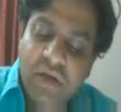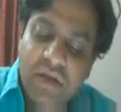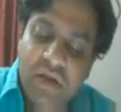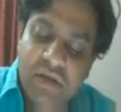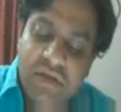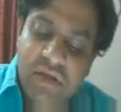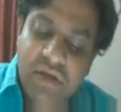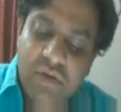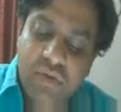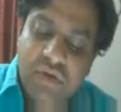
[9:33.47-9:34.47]
This
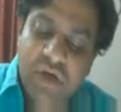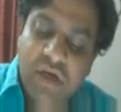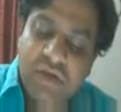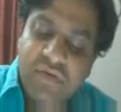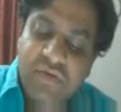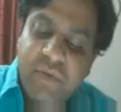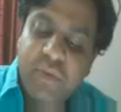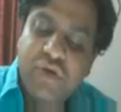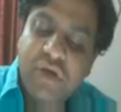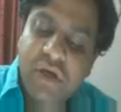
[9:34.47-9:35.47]
TQ charge will
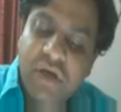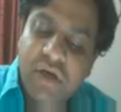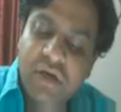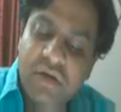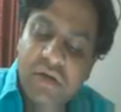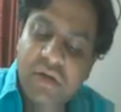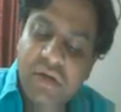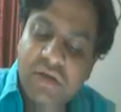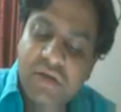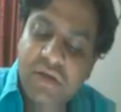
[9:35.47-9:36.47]
push it here,
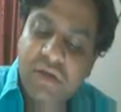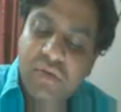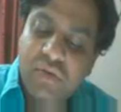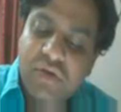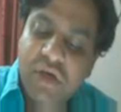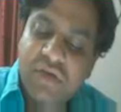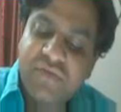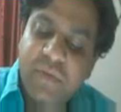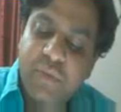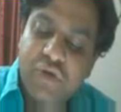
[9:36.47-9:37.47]
this TQ charge
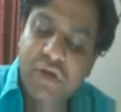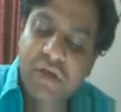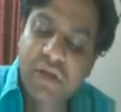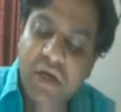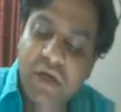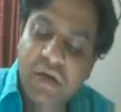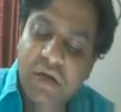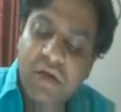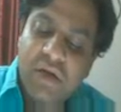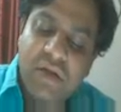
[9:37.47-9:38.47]
will push it there,
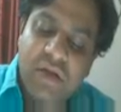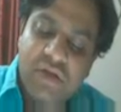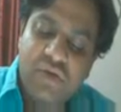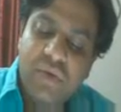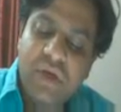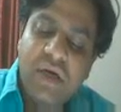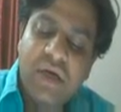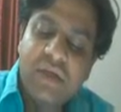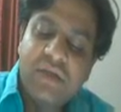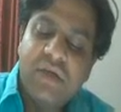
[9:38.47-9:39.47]
these two will get
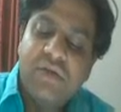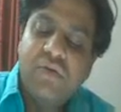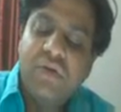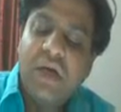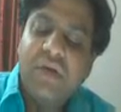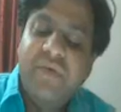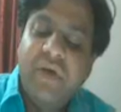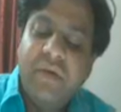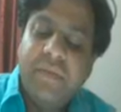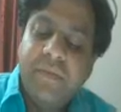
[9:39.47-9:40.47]
cancelled. So that
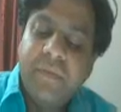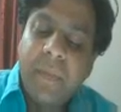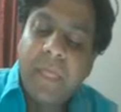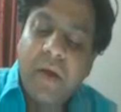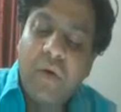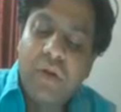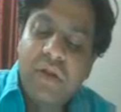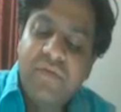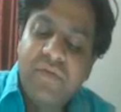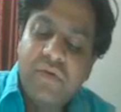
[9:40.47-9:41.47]
way all
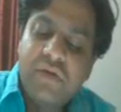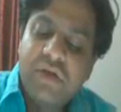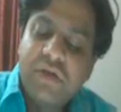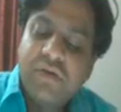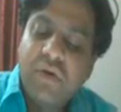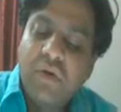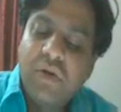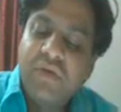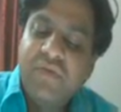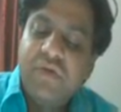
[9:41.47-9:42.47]
the forces
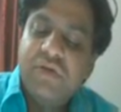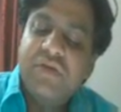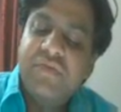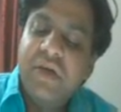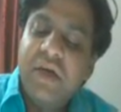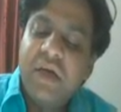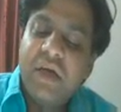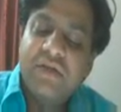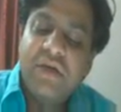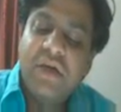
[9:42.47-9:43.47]
will get
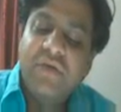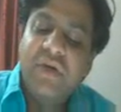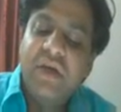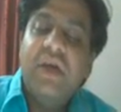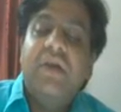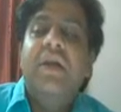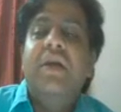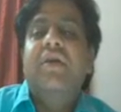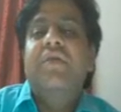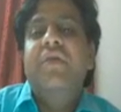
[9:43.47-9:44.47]
cancelled and we'll get
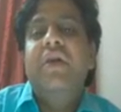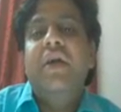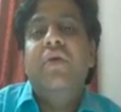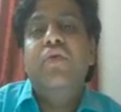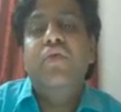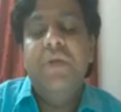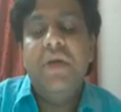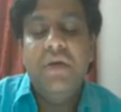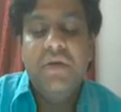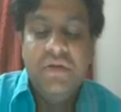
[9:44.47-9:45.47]
electric field at O to
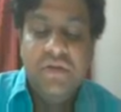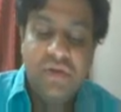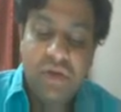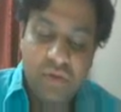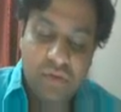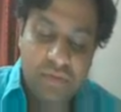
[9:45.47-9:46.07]
be 0.